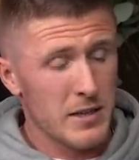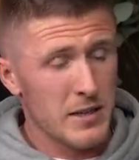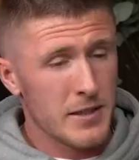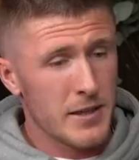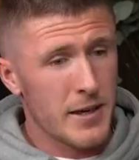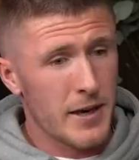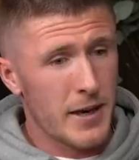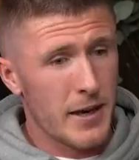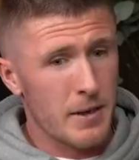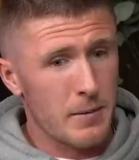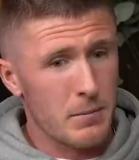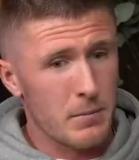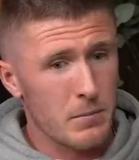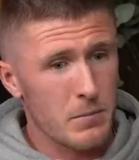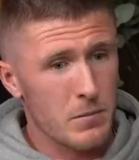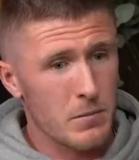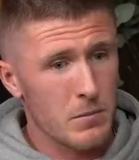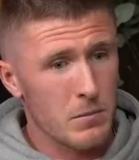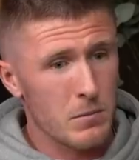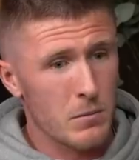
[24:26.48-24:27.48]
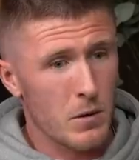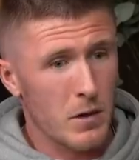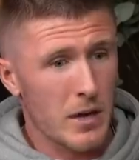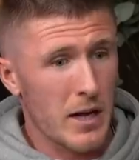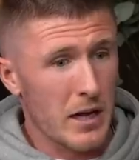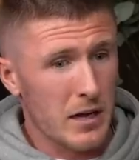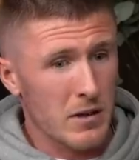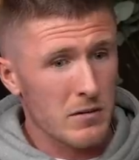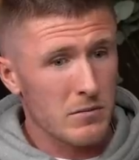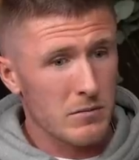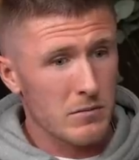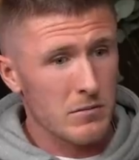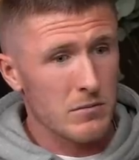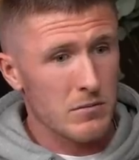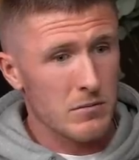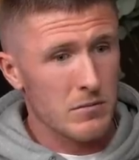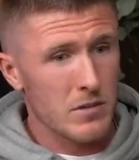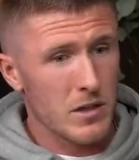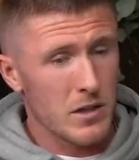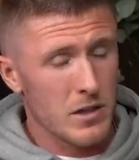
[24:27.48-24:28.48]
But like...
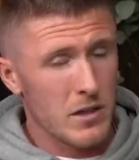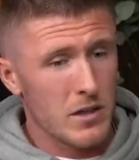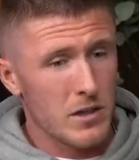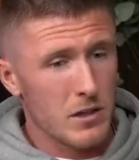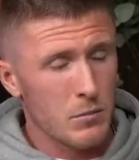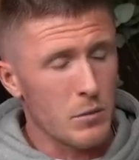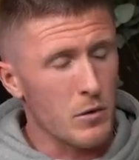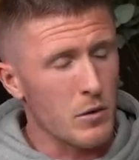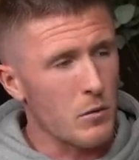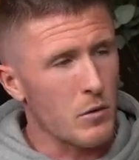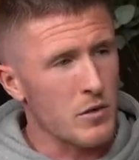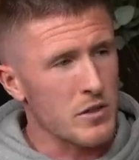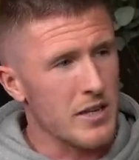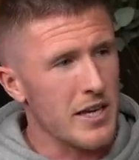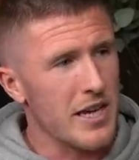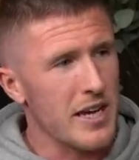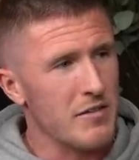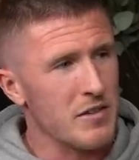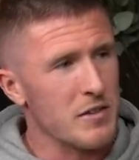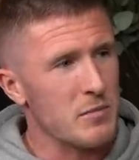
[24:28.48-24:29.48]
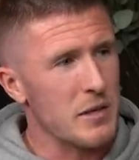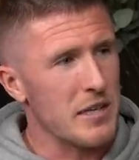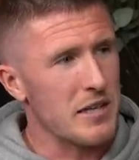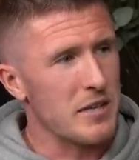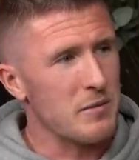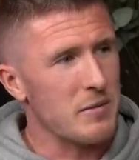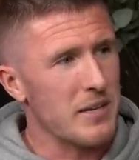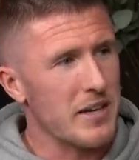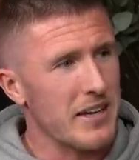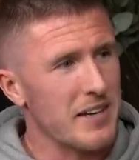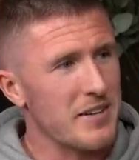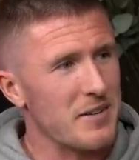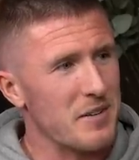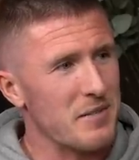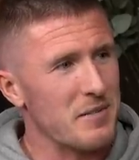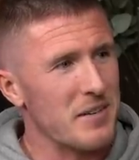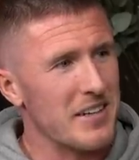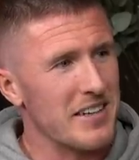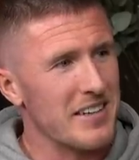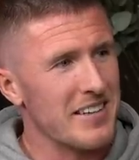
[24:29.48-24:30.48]
But I was nervous meeting him, like, you know
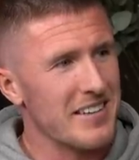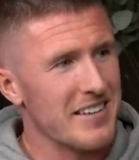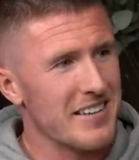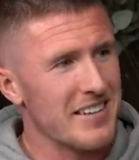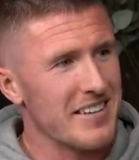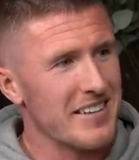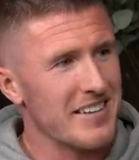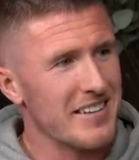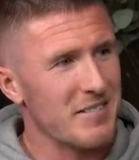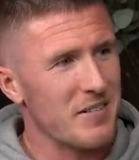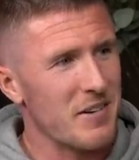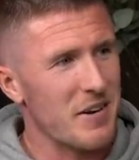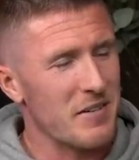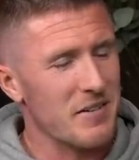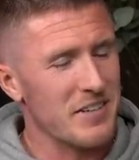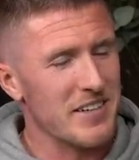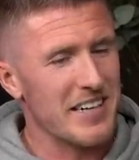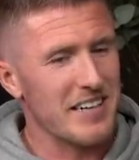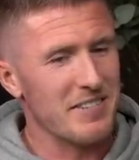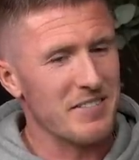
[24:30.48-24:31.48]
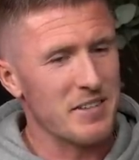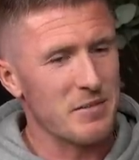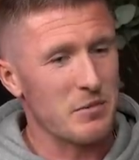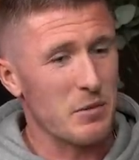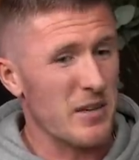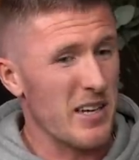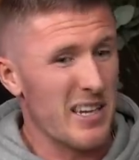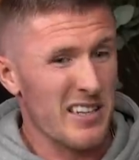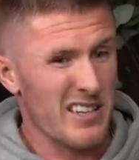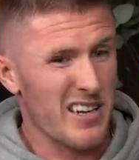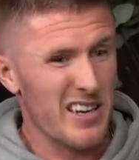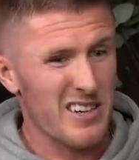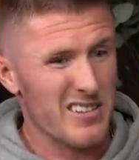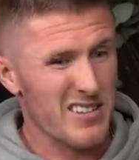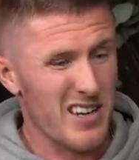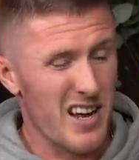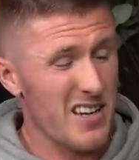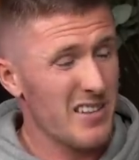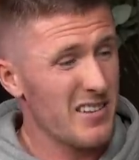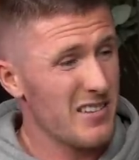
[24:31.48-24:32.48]
what I mean? Proper nervous, but lad, yeah,
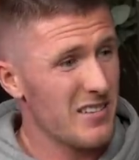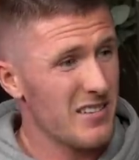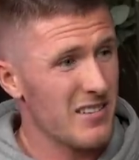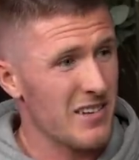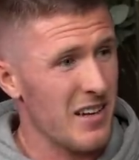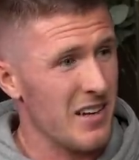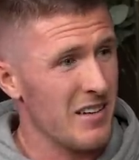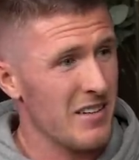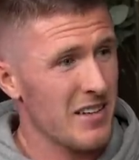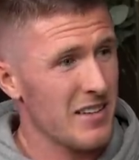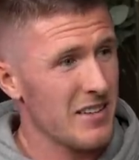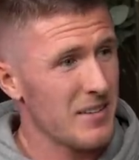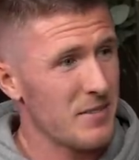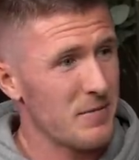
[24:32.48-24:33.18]
sound, lad.